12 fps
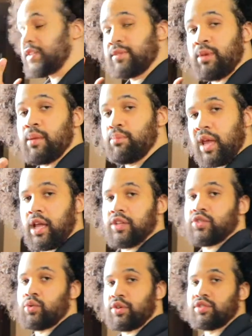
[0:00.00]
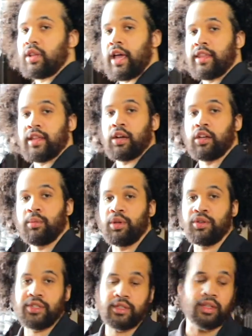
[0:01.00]
this is my main source of light that I'm going to be
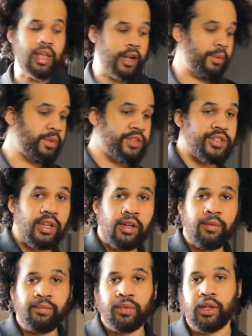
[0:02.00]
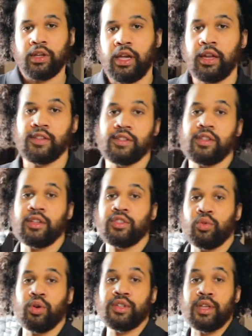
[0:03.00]
using to light up this scene, and it's the
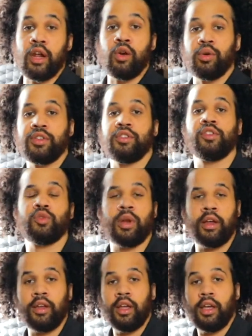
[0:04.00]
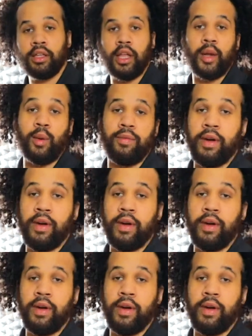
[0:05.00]
source that I always use when I light up